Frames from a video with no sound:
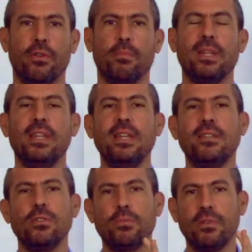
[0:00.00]
But
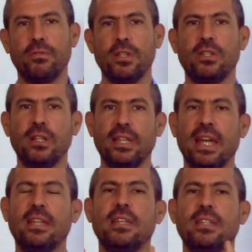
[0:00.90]
these superficial
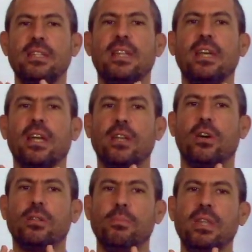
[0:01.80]
tendencies, they
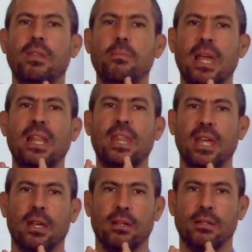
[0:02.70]
cannot be the main
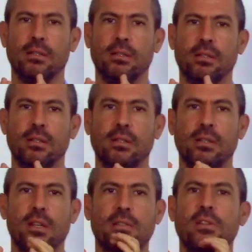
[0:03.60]
thing.
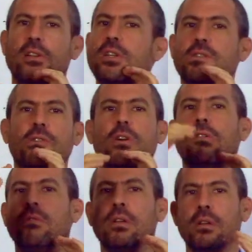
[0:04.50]
It's not just,
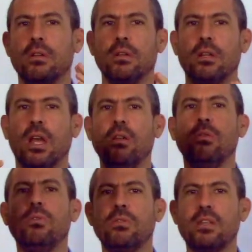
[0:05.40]
oh, can you
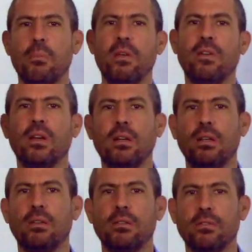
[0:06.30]
do some
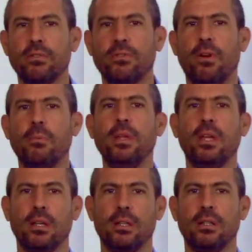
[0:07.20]
miracle for
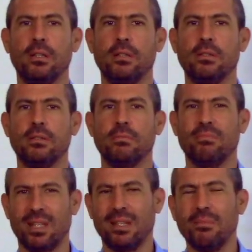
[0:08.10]
me?
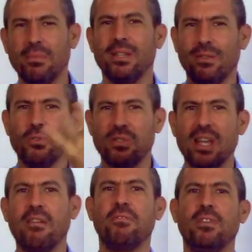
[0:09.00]
Do
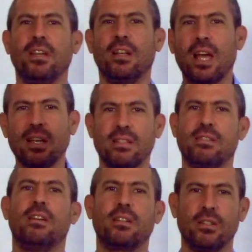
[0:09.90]
something like a
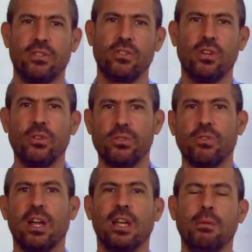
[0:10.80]
circus show
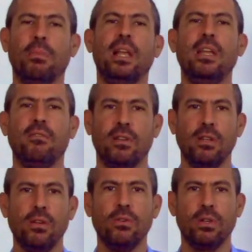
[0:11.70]
so I can believe in
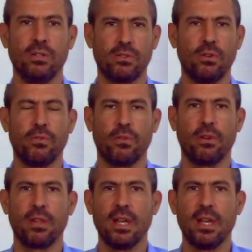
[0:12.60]
you and so forth.